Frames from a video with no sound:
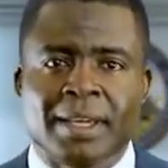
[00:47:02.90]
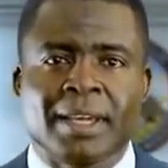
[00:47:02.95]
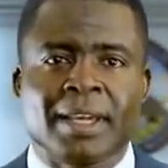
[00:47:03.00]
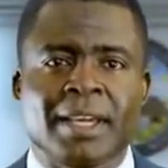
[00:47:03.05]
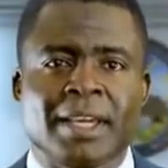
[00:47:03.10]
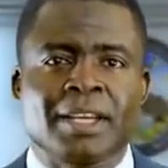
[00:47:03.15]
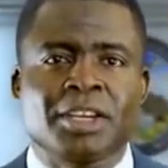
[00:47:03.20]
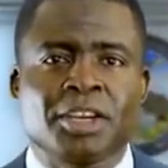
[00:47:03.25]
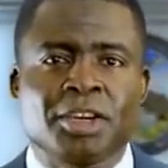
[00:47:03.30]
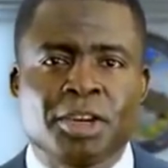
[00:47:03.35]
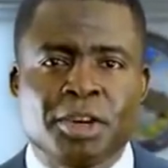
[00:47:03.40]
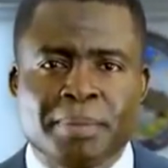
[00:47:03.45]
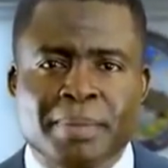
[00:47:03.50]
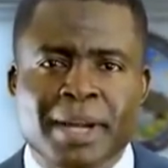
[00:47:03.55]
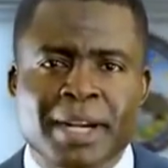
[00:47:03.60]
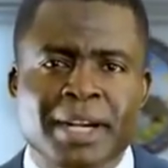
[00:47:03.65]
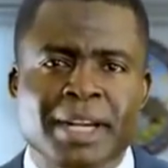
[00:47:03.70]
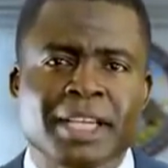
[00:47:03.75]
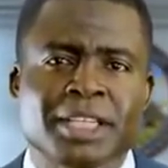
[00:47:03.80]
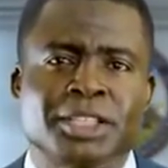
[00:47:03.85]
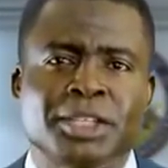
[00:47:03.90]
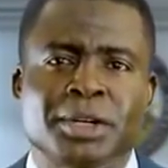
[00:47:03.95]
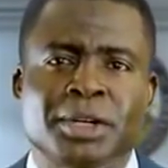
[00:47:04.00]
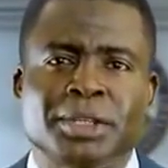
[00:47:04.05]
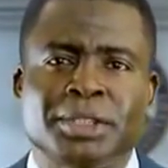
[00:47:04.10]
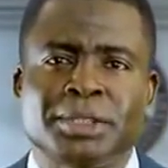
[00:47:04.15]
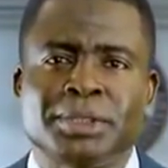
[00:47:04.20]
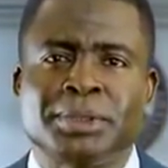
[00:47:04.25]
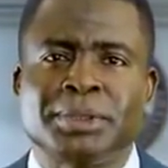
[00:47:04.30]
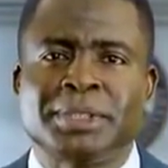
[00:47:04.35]
in human
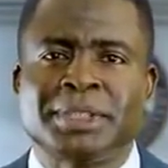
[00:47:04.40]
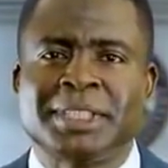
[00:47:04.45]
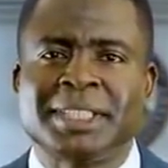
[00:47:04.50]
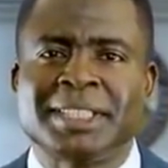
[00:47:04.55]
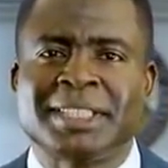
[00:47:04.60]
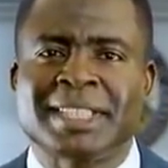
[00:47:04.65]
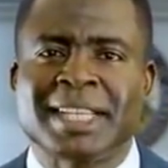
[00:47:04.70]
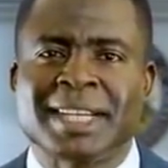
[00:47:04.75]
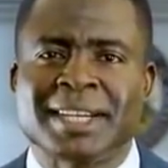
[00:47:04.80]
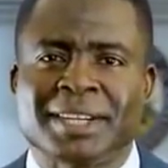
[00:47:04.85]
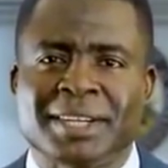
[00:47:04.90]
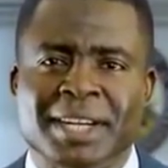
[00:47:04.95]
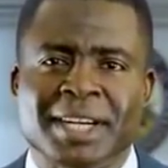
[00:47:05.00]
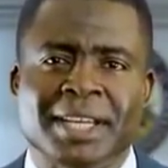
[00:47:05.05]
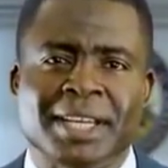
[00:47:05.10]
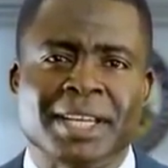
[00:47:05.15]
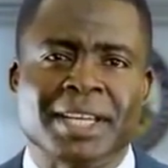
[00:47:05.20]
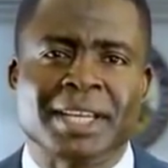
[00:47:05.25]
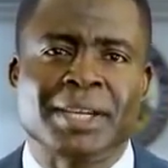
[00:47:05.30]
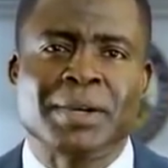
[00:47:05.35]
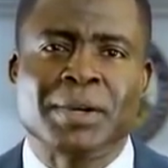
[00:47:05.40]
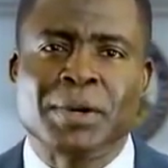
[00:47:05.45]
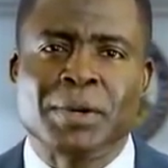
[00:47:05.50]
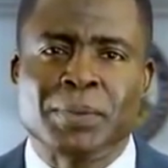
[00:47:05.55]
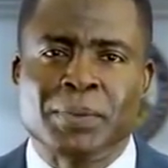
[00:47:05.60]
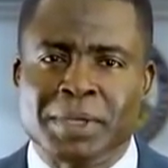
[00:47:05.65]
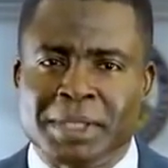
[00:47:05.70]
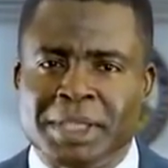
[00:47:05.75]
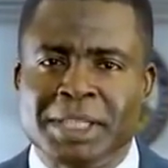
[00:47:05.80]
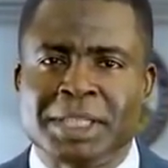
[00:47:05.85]
nature to disagree
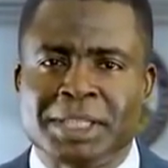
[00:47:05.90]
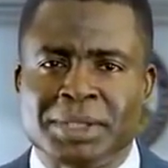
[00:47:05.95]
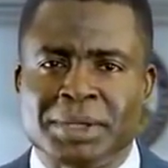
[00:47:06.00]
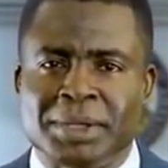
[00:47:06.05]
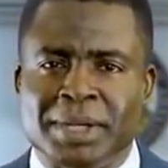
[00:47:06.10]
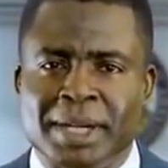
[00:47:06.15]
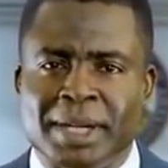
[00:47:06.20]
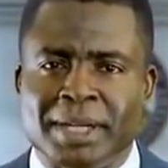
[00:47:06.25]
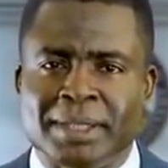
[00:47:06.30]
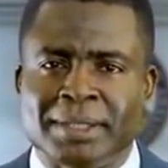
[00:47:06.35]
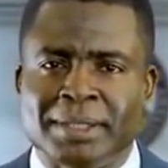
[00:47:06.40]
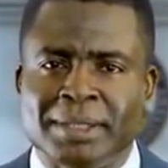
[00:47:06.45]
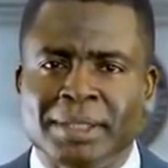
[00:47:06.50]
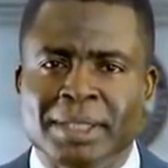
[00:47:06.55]
with each other,